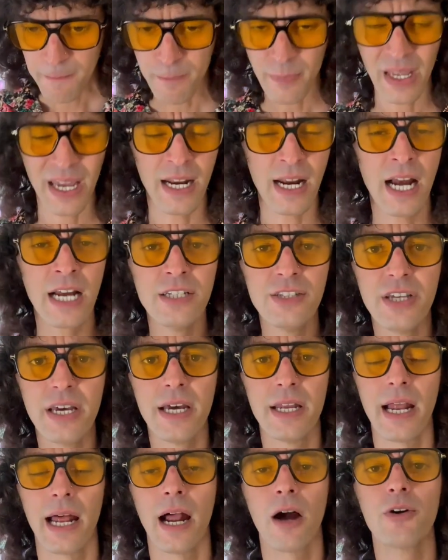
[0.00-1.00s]
And I
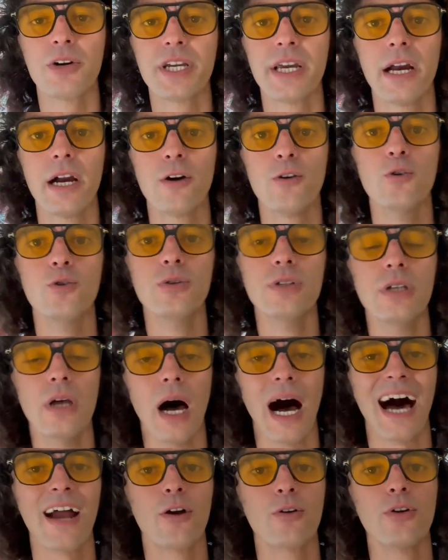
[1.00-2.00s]
did. I don't care who,
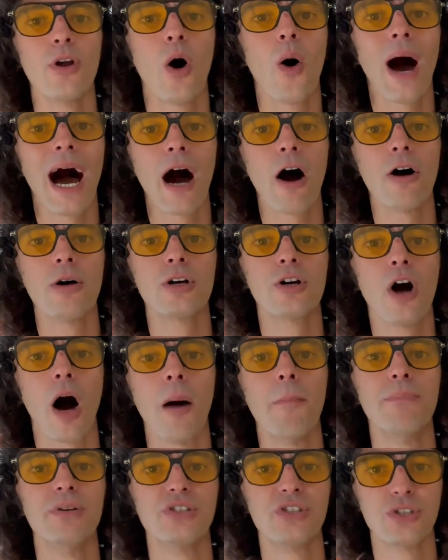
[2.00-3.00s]
I don't know how it
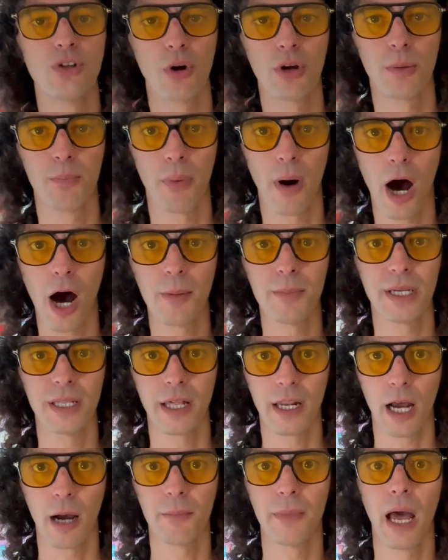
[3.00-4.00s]
got bestowed upon me
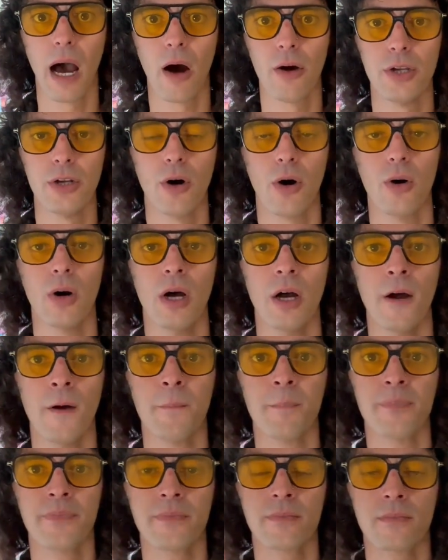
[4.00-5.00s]
that I'm now, you know,
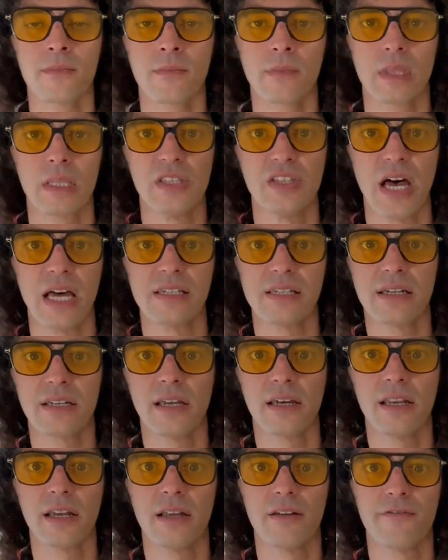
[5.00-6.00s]

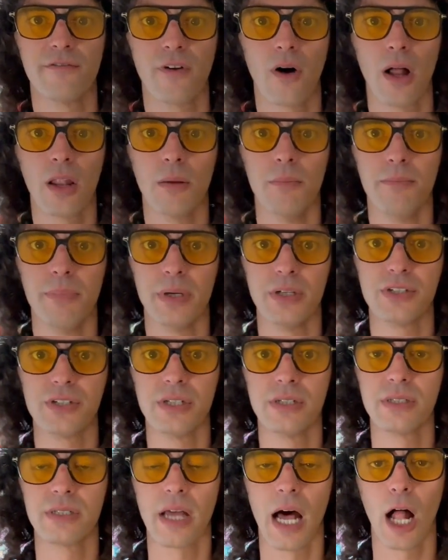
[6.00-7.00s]
designated fallen
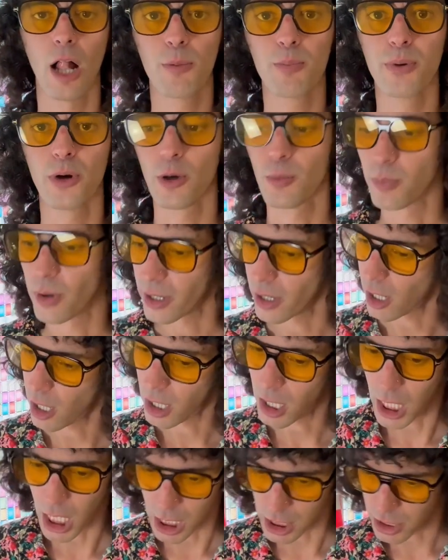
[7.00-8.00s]
bitches helper, but
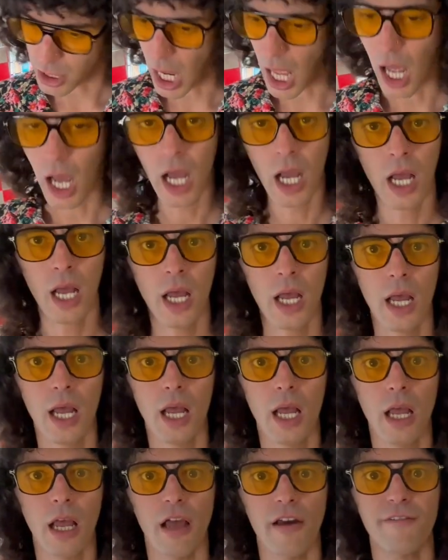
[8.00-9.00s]
I,
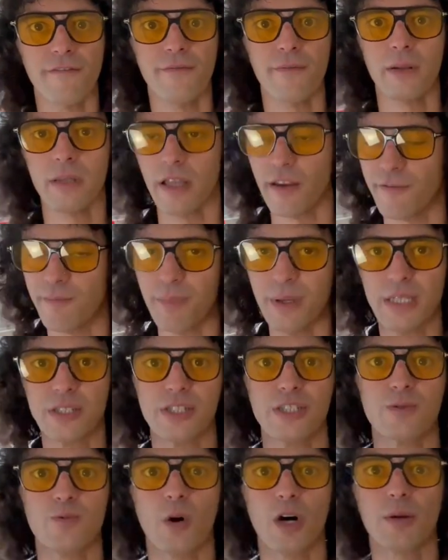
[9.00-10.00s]
if, if
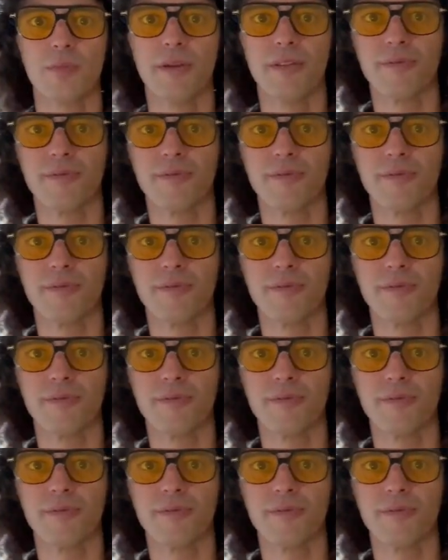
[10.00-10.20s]
bitches wanna be